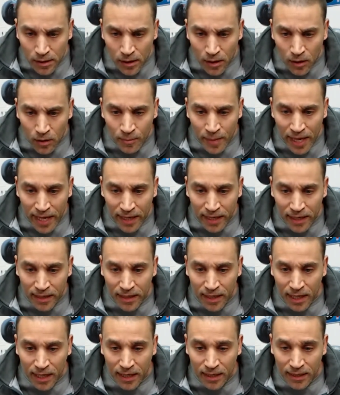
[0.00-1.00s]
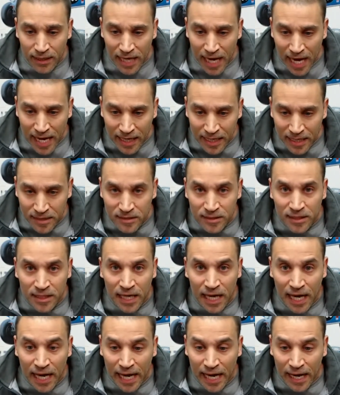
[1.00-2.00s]
Omega Yeti's in
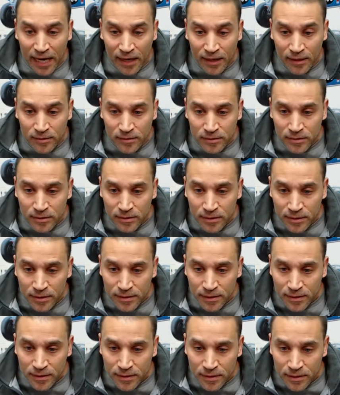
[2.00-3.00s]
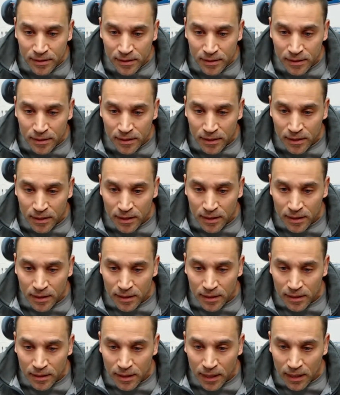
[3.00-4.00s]
the house.
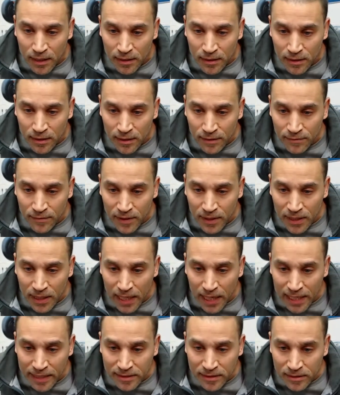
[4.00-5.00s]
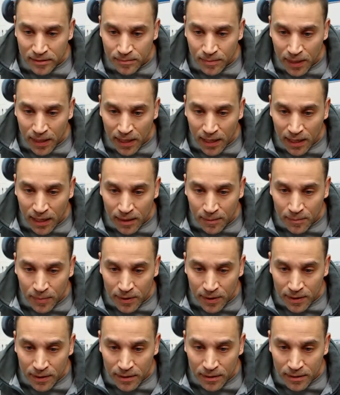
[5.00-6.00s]
Gotta love the classic Baja
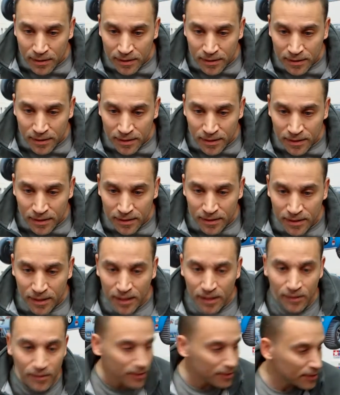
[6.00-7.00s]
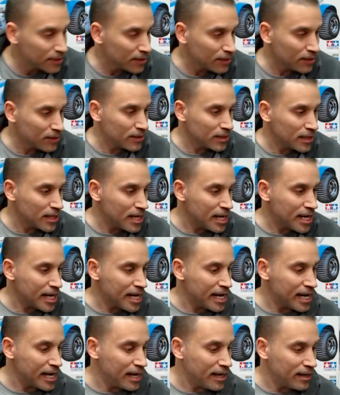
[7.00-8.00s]
Bug look though. Oh
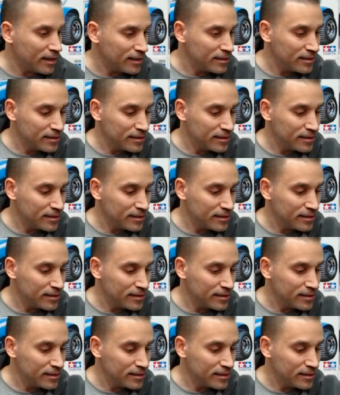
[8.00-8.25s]
yeah.